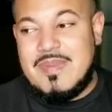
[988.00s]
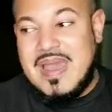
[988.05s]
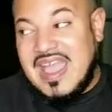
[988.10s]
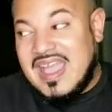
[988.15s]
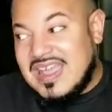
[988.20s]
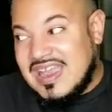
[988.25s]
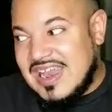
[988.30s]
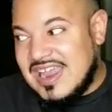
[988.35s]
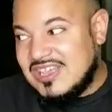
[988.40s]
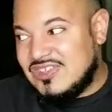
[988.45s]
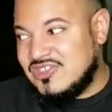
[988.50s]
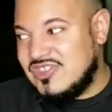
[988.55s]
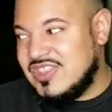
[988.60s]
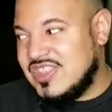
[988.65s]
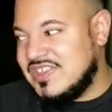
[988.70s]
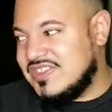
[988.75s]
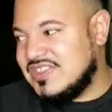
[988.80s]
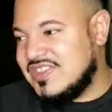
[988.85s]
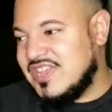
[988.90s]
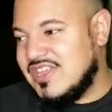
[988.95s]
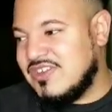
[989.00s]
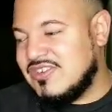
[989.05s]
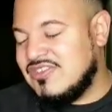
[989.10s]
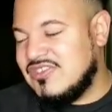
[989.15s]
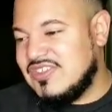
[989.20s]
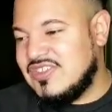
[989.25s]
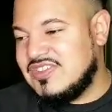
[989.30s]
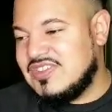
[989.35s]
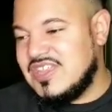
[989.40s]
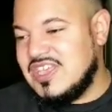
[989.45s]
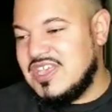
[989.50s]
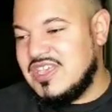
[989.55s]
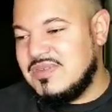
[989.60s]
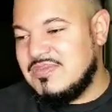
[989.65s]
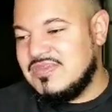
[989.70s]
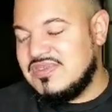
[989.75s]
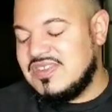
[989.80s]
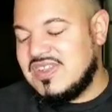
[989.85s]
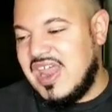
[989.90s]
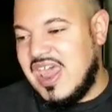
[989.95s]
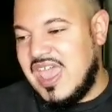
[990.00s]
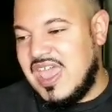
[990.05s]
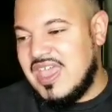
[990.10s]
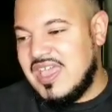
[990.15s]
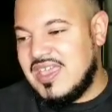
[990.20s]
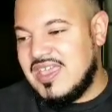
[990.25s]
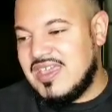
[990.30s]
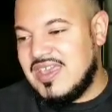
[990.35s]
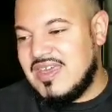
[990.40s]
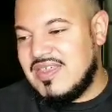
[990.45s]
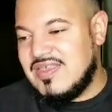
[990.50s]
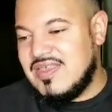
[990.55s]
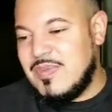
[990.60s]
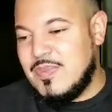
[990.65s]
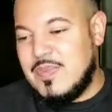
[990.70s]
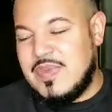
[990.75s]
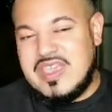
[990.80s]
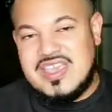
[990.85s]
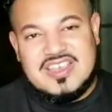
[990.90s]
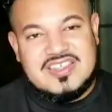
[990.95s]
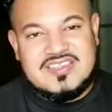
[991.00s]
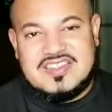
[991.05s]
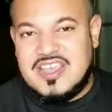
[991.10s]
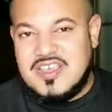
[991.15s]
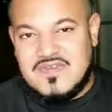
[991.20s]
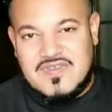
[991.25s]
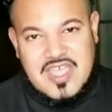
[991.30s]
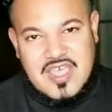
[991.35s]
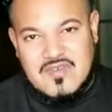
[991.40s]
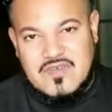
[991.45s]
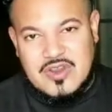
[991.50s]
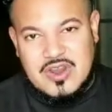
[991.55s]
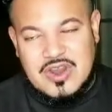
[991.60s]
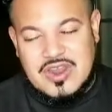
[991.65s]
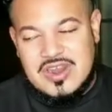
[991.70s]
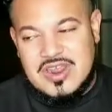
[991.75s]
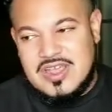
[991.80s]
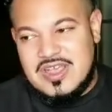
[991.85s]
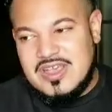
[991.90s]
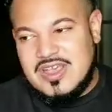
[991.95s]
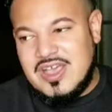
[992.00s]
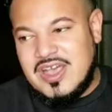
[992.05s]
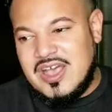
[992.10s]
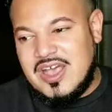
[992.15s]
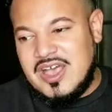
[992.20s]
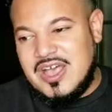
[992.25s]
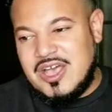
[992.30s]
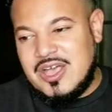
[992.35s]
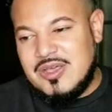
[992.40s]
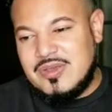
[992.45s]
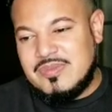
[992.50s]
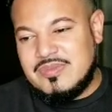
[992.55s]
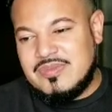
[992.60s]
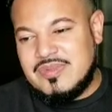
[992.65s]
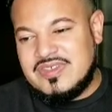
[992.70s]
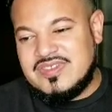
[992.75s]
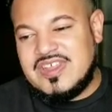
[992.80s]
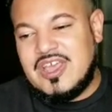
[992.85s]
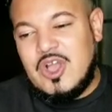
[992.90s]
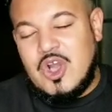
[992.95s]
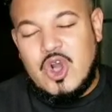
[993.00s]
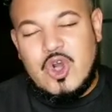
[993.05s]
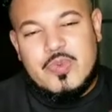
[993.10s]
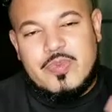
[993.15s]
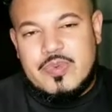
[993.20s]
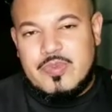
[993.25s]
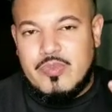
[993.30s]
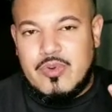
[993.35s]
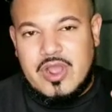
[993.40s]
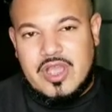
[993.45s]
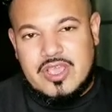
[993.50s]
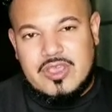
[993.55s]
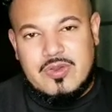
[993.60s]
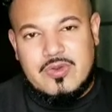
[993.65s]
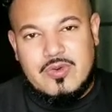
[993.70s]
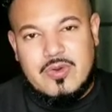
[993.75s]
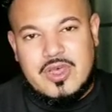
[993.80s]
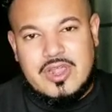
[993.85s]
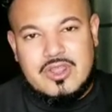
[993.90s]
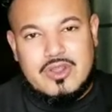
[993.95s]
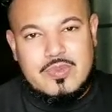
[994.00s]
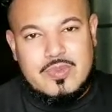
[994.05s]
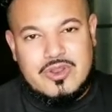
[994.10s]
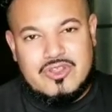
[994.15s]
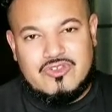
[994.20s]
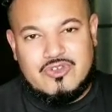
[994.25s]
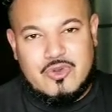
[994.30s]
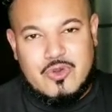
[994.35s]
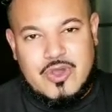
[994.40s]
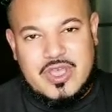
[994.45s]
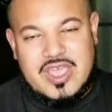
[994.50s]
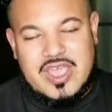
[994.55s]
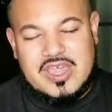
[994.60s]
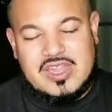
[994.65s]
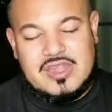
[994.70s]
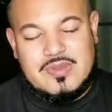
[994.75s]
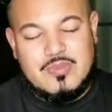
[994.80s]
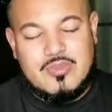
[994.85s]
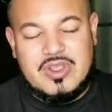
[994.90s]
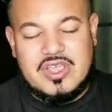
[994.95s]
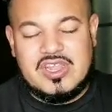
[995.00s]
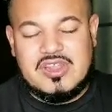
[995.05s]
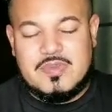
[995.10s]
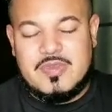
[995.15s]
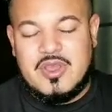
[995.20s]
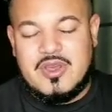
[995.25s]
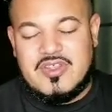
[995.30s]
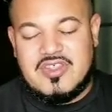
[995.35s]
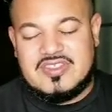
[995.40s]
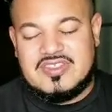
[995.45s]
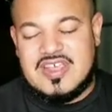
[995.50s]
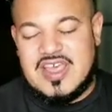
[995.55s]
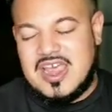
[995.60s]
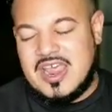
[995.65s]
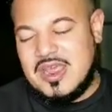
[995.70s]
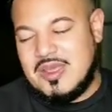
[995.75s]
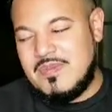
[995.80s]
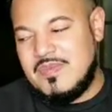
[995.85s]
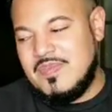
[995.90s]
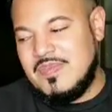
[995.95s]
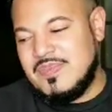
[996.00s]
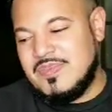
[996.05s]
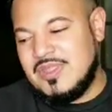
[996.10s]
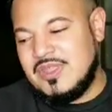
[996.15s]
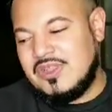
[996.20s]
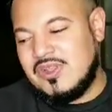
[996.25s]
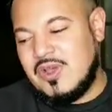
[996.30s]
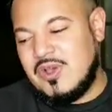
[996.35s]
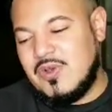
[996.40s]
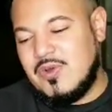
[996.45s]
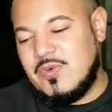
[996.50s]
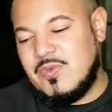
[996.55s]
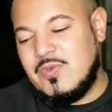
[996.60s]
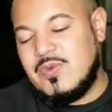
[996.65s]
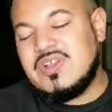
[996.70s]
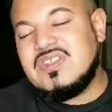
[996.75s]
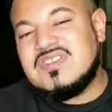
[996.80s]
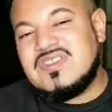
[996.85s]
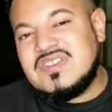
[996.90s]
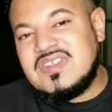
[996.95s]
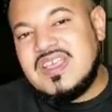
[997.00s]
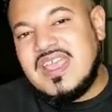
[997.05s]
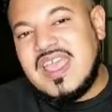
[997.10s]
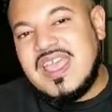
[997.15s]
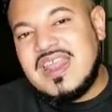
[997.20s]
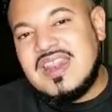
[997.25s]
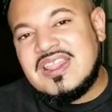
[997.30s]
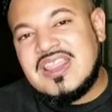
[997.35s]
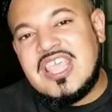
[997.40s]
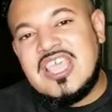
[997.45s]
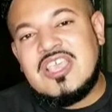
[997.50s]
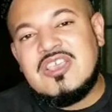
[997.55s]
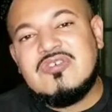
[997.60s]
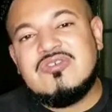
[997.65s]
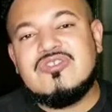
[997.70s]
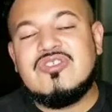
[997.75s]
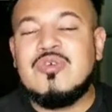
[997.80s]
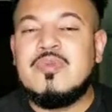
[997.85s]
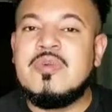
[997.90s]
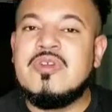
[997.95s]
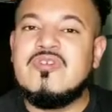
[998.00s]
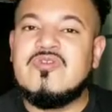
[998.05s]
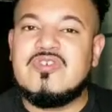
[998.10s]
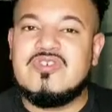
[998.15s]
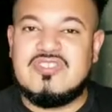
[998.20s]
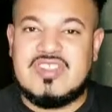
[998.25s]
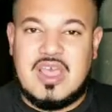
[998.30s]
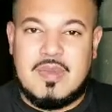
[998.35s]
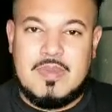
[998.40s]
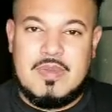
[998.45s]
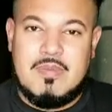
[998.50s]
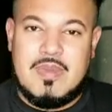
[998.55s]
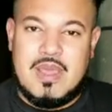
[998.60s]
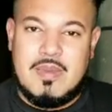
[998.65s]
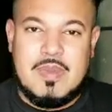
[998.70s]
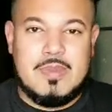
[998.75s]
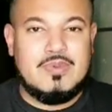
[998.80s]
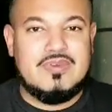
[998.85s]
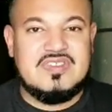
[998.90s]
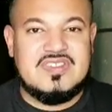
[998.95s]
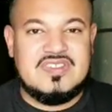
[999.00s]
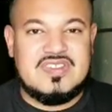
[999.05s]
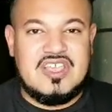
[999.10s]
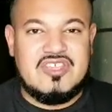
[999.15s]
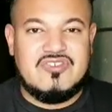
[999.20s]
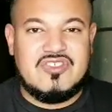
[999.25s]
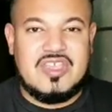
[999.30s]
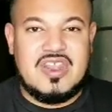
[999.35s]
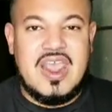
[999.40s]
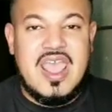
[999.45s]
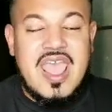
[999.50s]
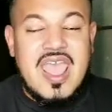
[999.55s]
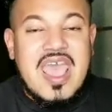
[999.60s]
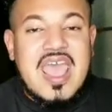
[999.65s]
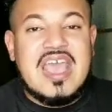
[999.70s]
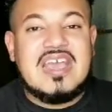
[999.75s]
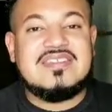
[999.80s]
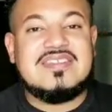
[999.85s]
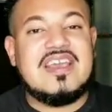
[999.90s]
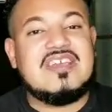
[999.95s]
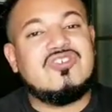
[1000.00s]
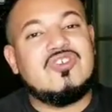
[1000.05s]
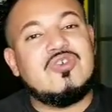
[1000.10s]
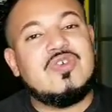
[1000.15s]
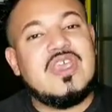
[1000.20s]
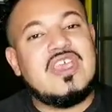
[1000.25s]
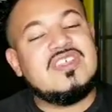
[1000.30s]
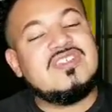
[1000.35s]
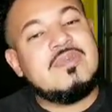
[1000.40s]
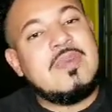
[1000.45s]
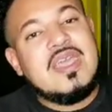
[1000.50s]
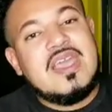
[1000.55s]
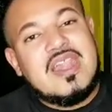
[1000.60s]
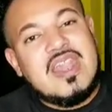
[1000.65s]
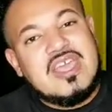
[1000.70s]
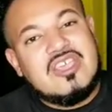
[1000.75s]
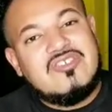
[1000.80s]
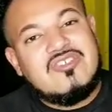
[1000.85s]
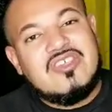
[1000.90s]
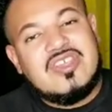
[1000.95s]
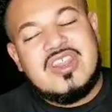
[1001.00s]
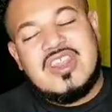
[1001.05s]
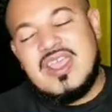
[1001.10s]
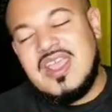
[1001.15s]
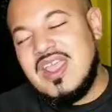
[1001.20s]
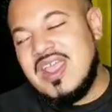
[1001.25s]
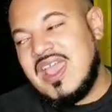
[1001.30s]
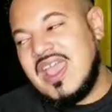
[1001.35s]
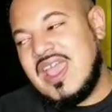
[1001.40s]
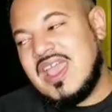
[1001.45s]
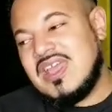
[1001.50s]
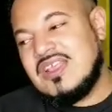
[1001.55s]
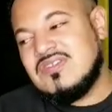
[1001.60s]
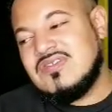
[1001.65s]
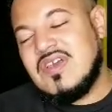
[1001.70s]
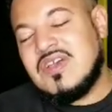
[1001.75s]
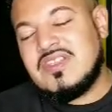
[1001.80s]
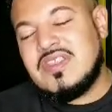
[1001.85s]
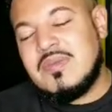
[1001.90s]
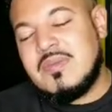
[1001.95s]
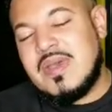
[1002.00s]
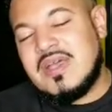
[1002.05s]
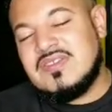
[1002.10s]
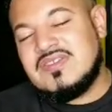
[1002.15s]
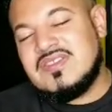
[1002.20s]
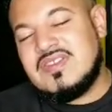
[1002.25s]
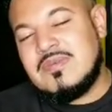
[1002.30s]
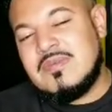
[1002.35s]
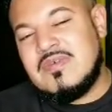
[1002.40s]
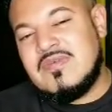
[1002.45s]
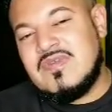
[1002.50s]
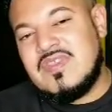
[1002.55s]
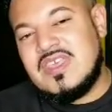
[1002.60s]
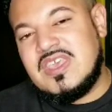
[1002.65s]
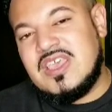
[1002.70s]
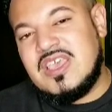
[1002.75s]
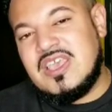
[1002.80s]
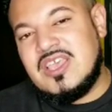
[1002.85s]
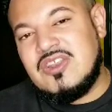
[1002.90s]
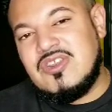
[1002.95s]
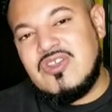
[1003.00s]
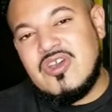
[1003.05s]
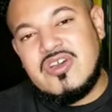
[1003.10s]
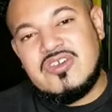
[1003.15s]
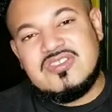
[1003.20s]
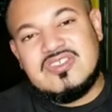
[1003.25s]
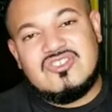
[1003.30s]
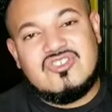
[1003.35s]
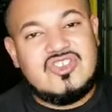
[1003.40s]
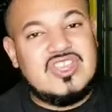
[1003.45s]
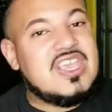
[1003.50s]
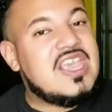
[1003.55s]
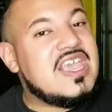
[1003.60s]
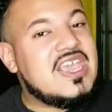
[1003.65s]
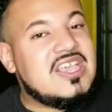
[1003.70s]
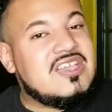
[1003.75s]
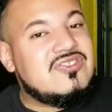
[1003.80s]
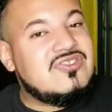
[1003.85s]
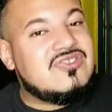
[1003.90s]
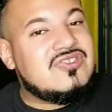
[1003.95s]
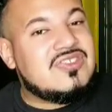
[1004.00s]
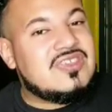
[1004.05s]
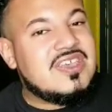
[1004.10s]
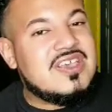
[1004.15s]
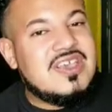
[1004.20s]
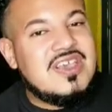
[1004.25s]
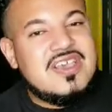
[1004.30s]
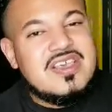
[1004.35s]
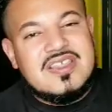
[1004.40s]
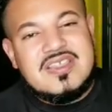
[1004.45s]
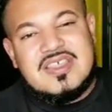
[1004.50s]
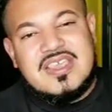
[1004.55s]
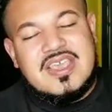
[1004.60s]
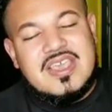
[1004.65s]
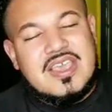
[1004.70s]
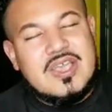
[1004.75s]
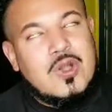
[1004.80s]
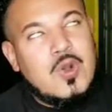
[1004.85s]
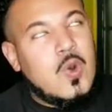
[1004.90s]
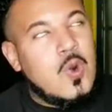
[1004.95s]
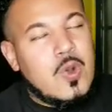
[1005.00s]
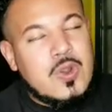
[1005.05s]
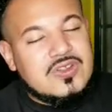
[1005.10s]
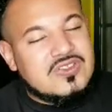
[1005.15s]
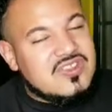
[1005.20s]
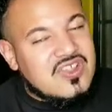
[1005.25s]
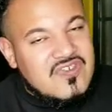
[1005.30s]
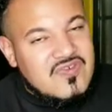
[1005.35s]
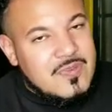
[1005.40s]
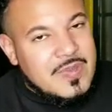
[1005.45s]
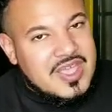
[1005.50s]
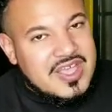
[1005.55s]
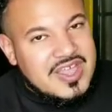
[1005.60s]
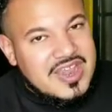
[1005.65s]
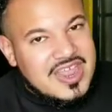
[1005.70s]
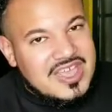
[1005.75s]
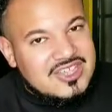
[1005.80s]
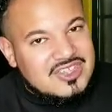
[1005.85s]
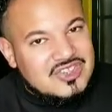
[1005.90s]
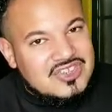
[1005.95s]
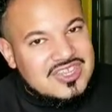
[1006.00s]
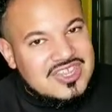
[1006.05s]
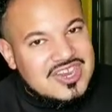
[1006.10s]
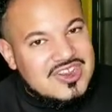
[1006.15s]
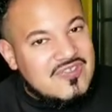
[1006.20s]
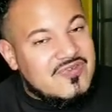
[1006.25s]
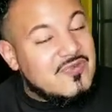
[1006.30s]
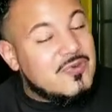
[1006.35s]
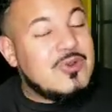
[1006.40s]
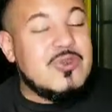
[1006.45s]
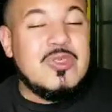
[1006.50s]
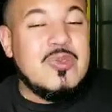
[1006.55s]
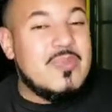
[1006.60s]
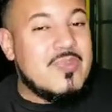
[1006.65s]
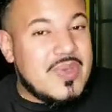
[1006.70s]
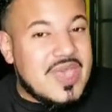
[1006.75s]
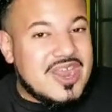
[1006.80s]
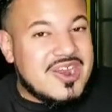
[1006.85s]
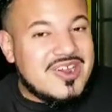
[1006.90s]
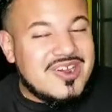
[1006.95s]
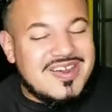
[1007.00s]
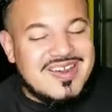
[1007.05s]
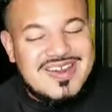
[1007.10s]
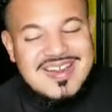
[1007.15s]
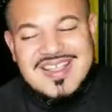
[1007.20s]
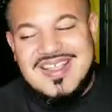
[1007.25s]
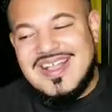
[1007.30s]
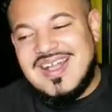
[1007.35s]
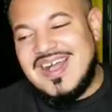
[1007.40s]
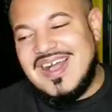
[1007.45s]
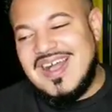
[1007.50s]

my collection this year just seems like the biggest gift ever, because I hope it brought you a little bit of joy as it brings me all the time. So once again, thank you so much for stopping by my presentation as I showcased my collection and talked about some of the dolls that changed the course of my collection for the better.